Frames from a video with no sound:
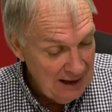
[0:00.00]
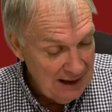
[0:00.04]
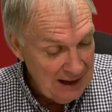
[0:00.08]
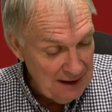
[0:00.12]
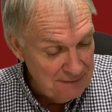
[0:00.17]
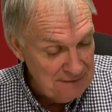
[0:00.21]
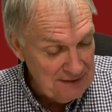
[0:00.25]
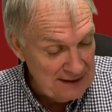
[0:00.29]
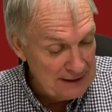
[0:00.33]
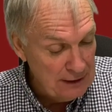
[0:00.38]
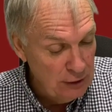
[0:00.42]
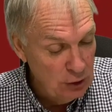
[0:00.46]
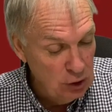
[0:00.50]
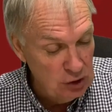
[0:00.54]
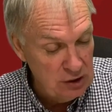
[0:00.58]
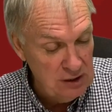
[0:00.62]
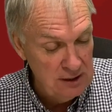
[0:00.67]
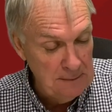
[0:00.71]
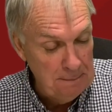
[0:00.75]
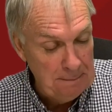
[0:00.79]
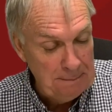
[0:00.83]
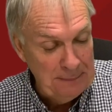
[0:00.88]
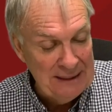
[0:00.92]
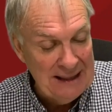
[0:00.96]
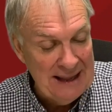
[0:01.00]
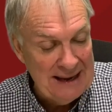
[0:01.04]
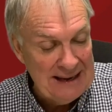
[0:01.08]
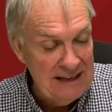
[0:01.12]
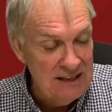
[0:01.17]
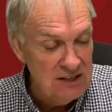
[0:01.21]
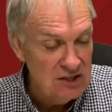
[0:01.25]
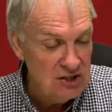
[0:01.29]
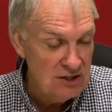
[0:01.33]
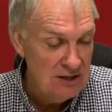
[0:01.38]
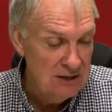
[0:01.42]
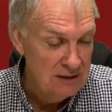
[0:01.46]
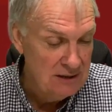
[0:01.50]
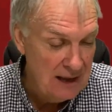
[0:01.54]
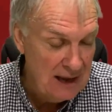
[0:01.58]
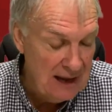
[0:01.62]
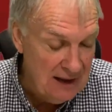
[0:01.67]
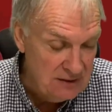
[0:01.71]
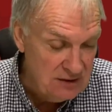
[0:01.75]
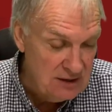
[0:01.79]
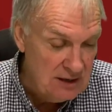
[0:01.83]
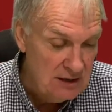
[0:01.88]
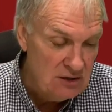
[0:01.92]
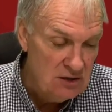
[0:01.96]
I've had a look at the players
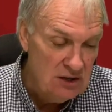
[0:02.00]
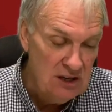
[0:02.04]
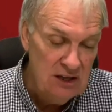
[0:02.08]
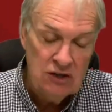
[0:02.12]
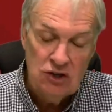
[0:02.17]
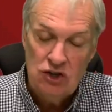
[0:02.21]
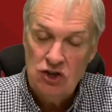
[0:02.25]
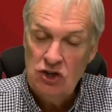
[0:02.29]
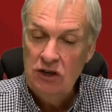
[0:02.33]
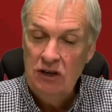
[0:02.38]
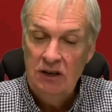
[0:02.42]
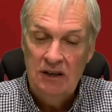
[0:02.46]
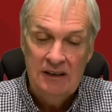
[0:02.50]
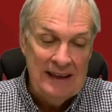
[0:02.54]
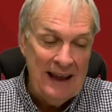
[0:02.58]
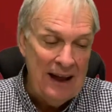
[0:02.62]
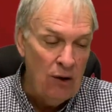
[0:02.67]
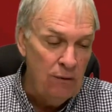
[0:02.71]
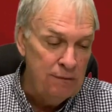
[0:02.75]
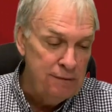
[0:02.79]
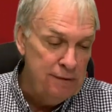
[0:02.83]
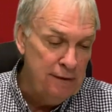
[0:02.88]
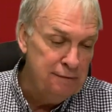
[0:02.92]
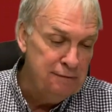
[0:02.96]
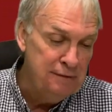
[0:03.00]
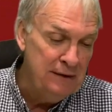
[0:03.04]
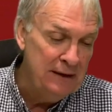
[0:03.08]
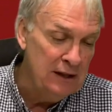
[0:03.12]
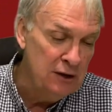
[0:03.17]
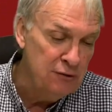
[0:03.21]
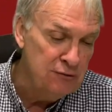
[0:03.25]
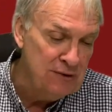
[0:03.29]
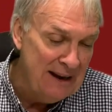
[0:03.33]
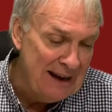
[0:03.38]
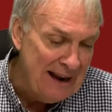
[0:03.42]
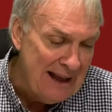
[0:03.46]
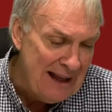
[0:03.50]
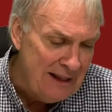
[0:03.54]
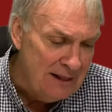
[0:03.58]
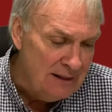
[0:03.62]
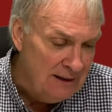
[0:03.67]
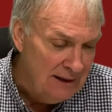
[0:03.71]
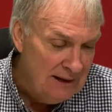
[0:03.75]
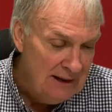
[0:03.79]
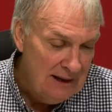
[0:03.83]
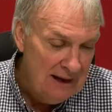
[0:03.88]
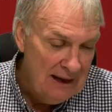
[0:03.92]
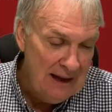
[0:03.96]
that turned out for Villarreal
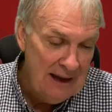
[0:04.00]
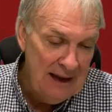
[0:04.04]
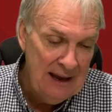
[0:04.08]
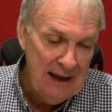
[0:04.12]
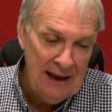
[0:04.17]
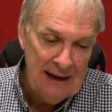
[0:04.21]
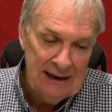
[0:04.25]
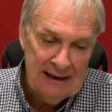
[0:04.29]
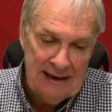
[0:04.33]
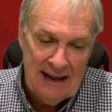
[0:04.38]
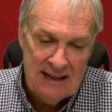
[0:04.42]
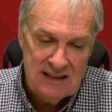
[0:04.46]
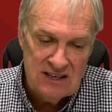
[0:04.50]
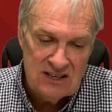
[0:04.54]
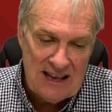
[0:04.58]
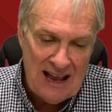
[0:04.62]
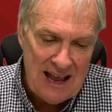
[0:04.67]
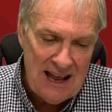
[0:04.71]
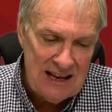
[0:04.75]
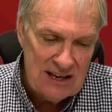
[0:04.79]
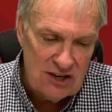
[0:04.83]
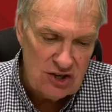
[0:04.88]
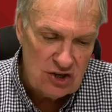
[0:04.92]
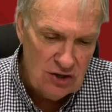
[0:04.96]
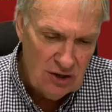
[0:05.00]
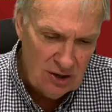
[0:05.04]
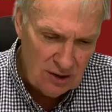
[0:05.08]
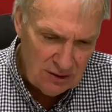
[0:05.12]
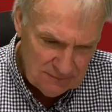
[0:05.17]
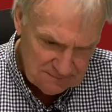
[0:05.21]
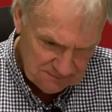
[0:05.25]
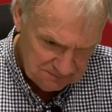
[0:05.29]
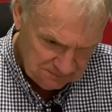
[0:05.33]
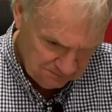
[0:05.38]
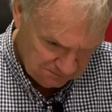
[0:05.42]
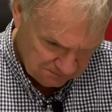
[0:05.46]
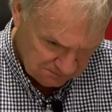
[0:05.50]
against Arsenal.